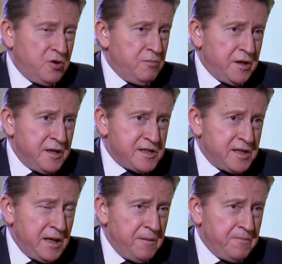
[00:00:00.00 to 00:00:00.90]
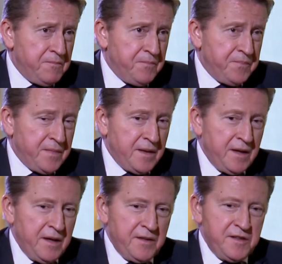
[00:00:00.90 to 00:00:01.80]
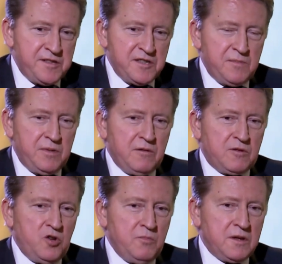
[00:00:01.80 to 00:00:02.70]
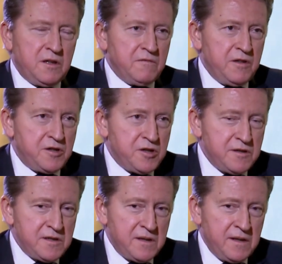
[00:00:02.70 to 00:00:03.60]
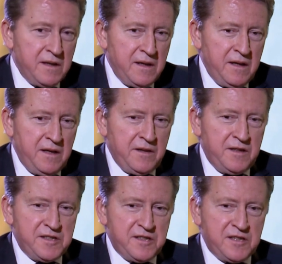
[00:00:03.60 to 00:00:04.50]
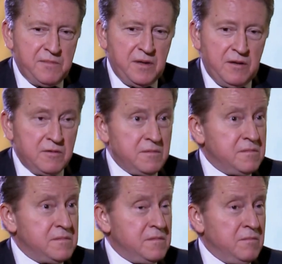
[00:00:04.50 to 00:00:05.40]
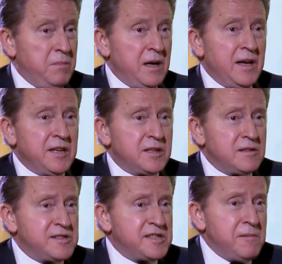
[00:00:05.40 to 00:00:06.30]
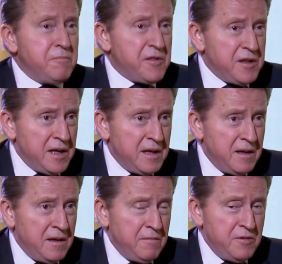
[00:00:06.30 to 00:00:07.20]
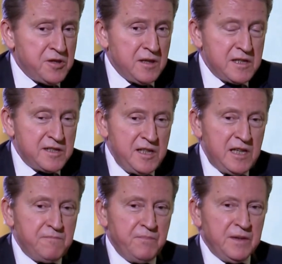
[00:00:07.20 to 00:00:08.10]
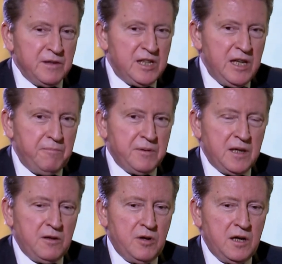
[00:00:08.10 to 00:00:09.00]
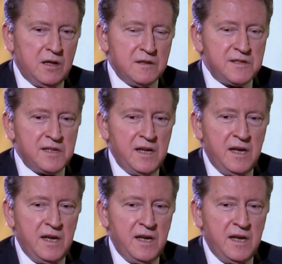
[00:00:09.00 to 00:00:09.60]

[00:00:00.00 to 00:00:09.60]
common history. This is about common convictions. This is about bilateral sympathy which lies deep, deep in our hearts,